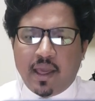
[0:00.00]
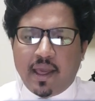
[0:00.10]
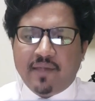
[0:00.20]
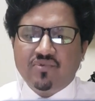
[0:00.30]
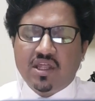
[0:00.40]

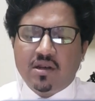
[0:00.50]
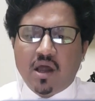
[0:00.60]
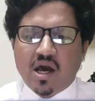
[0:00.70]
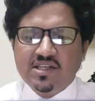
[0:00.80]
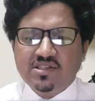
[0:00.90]
And the
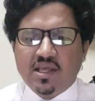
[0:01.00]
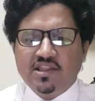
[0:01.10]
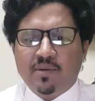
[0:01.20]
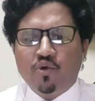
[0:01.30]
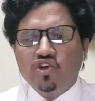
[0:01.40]
last
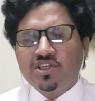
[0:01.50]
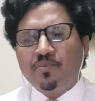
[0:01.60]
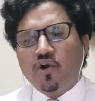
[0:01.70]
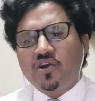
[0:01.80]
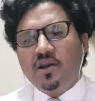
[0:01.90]
and the most
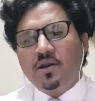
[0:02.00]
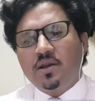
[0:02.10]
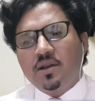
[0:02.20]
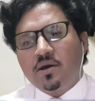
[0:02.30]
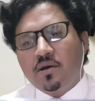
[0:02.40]

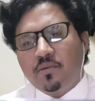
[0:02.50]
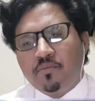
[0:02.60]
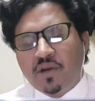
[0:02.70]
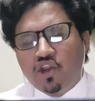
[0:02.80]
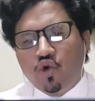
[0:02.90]
important
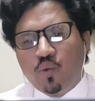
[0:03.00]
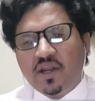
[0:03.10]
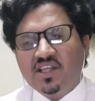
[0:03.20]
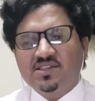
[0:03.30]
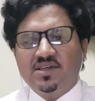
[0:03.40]
module, we
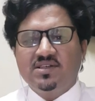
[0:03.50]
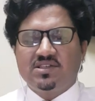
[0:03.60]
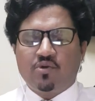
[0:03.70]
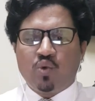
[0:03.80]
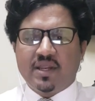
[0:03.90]

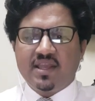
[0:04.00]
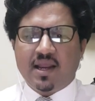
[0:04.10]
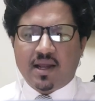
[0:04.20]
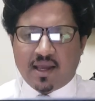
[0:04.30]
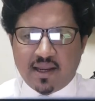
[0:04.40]
discussed the
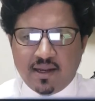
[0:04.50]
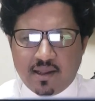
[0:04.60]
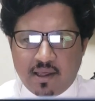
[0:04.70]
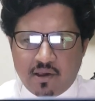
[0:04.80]
working at height,